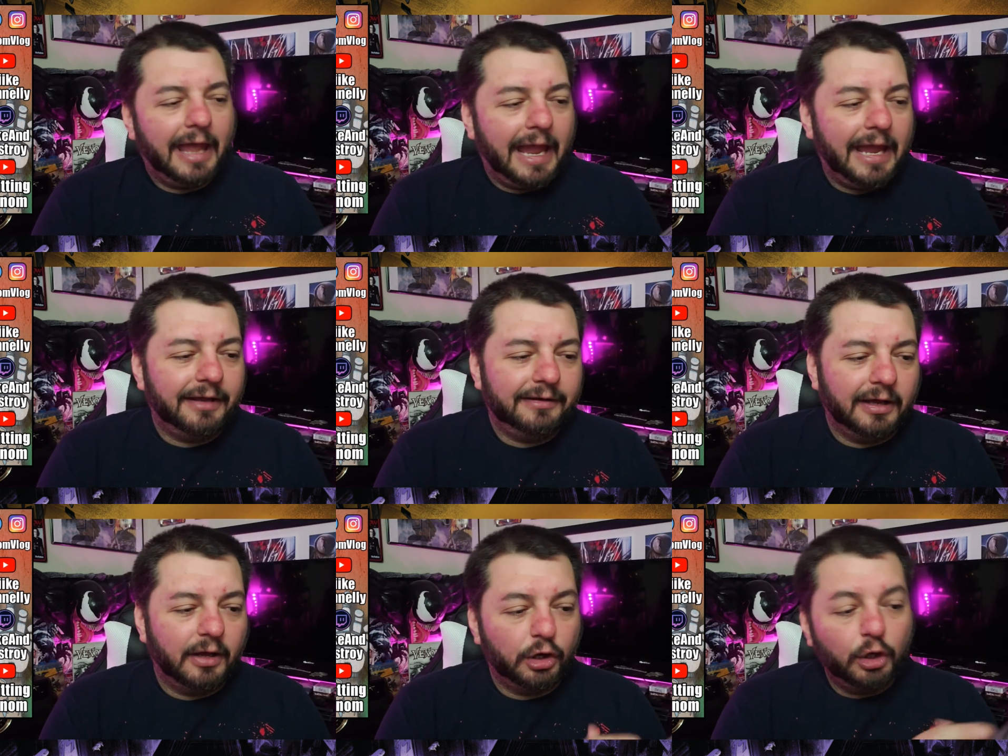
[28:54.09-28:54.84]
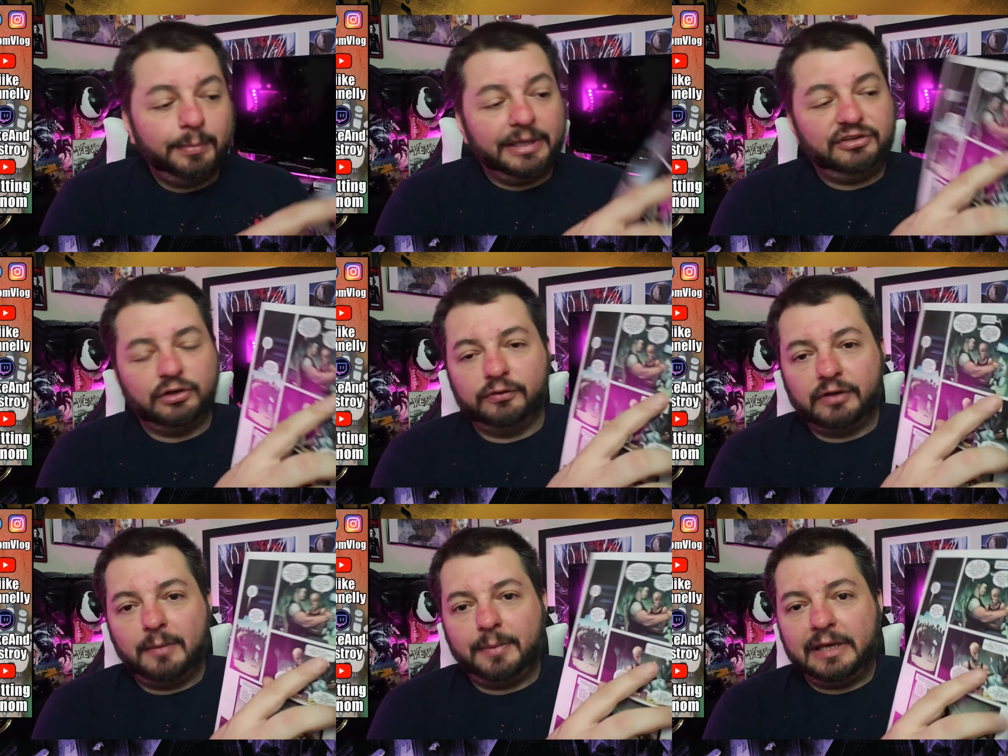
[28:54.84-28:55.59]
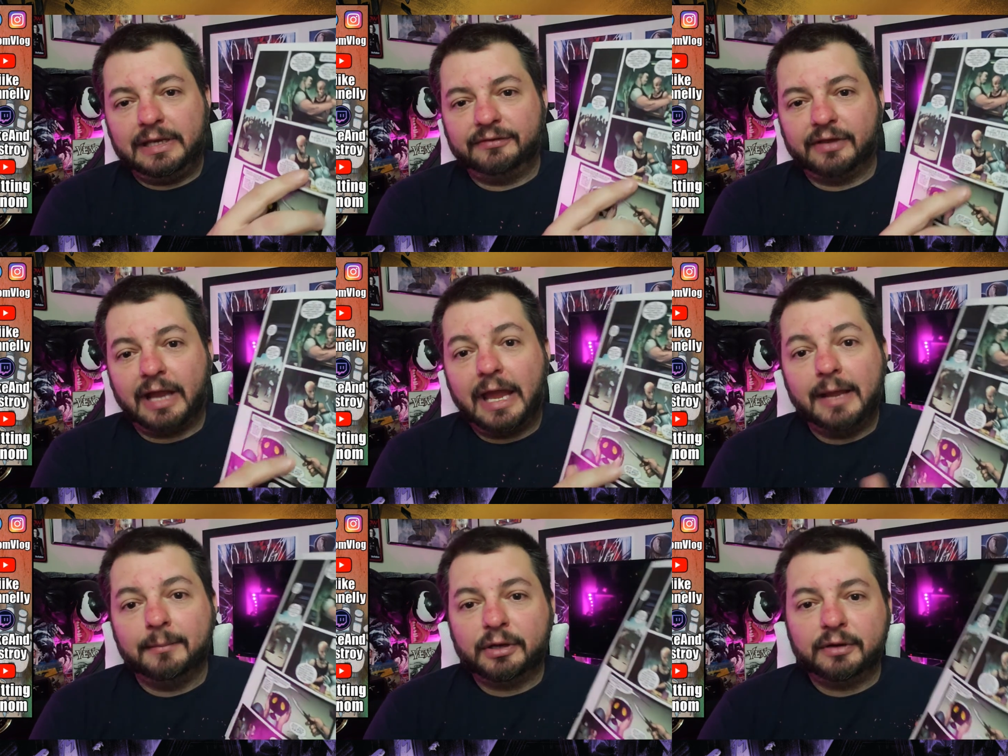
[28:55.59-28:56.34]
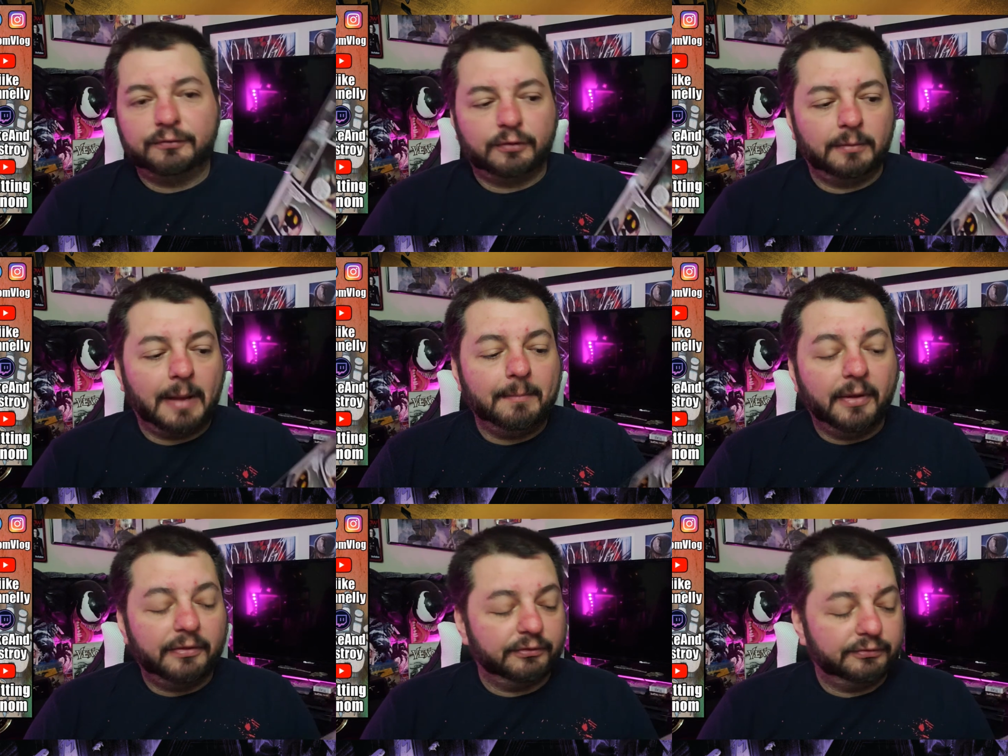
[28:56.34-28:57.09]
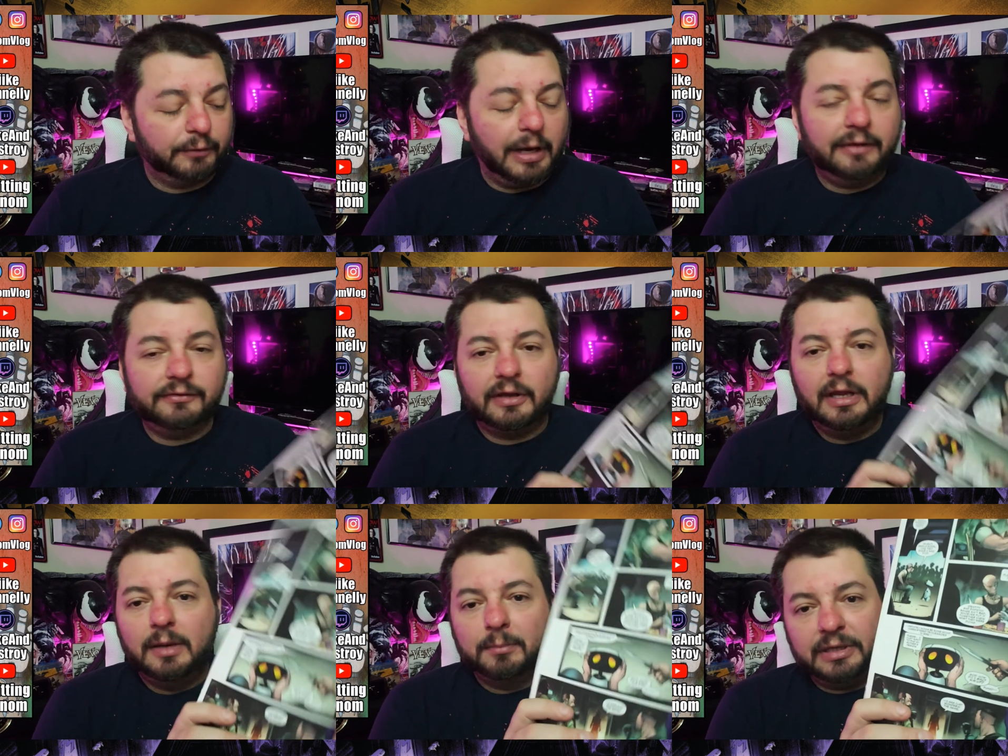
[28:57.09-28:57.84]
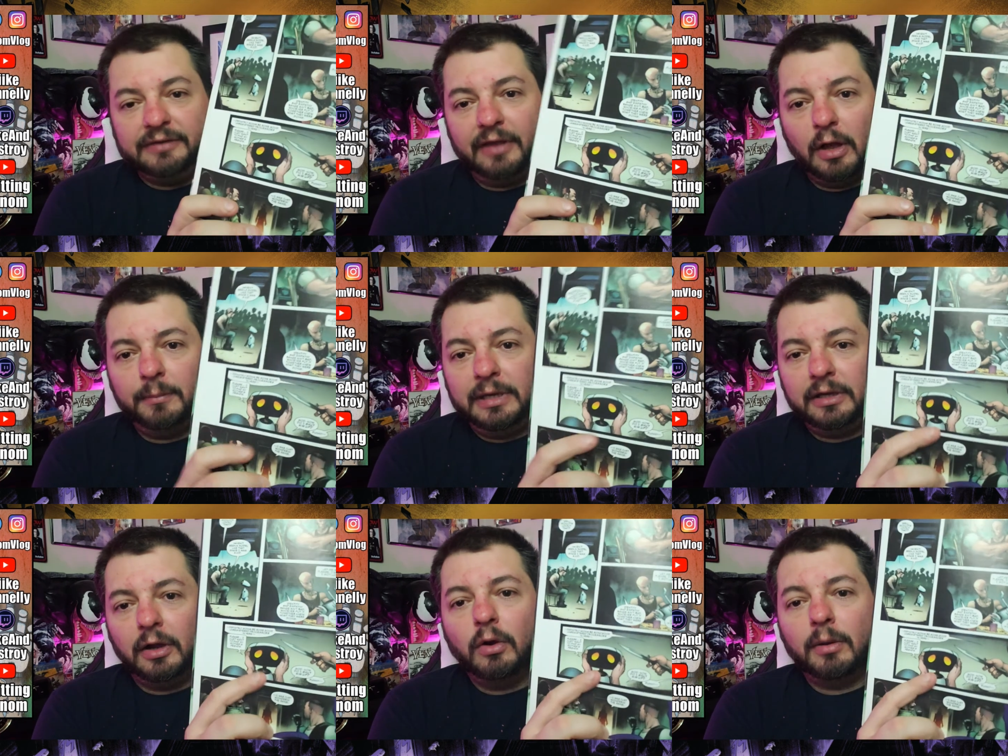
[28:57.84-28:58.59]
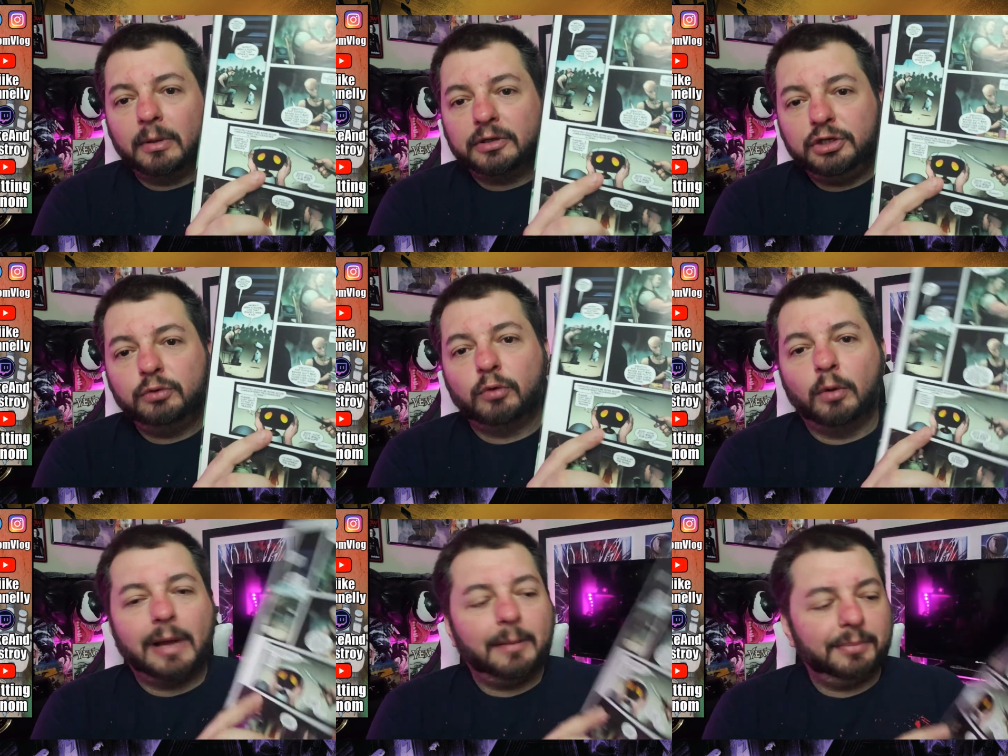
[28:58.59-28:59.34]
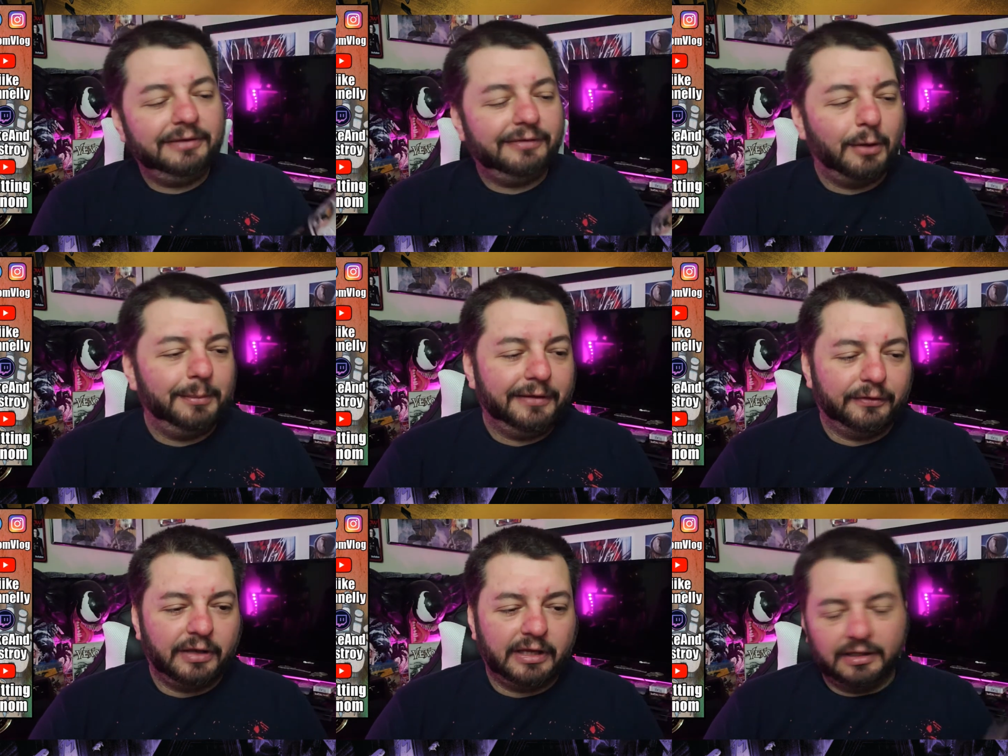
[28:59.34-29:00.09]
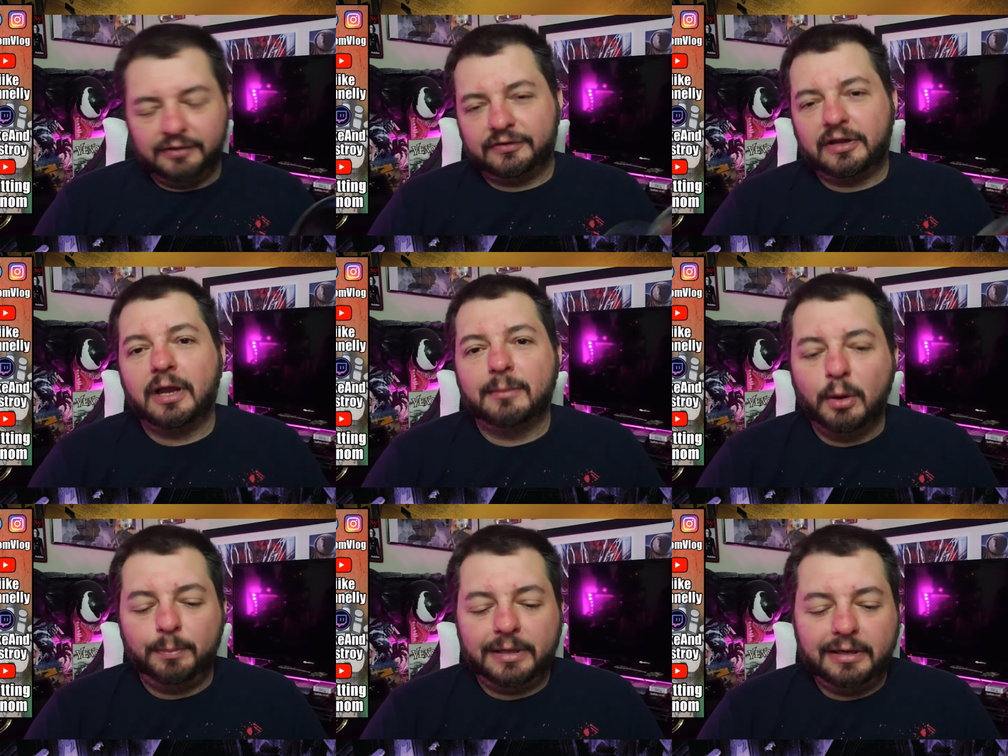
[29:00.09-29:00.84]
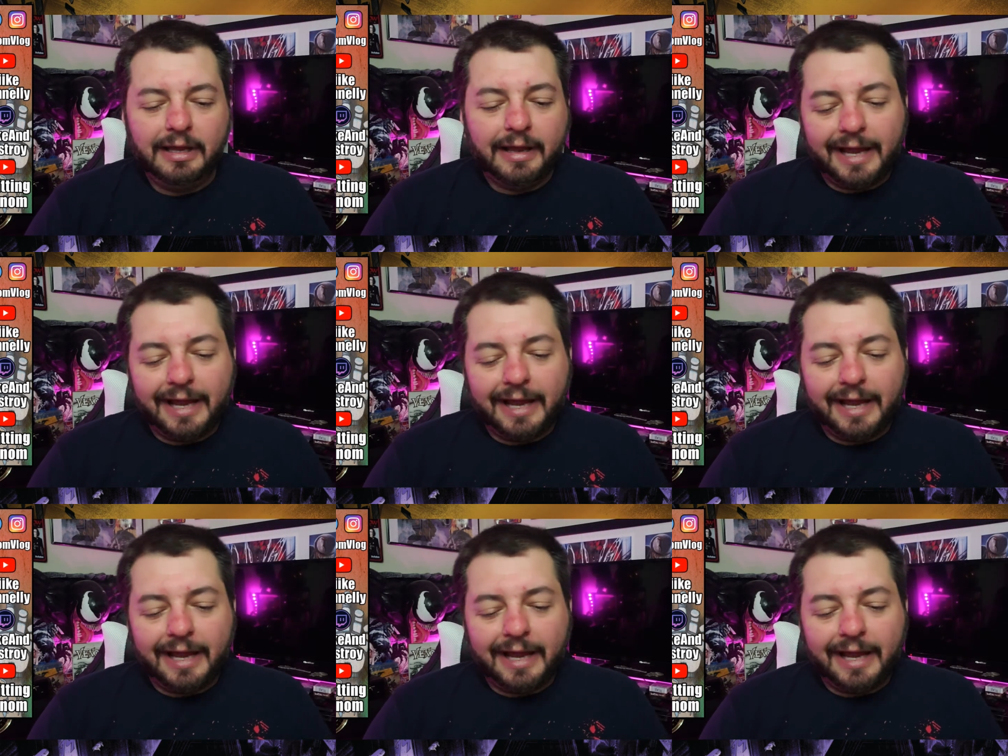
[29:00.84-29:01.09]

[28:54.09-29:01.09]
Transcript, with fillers: And uh, Herbie shows up and he's like, "Hey, I'm looking for my mother's friends. Please help me. Oh, I'm a cute robot. Please help me." And they're like, "Let's cut him open.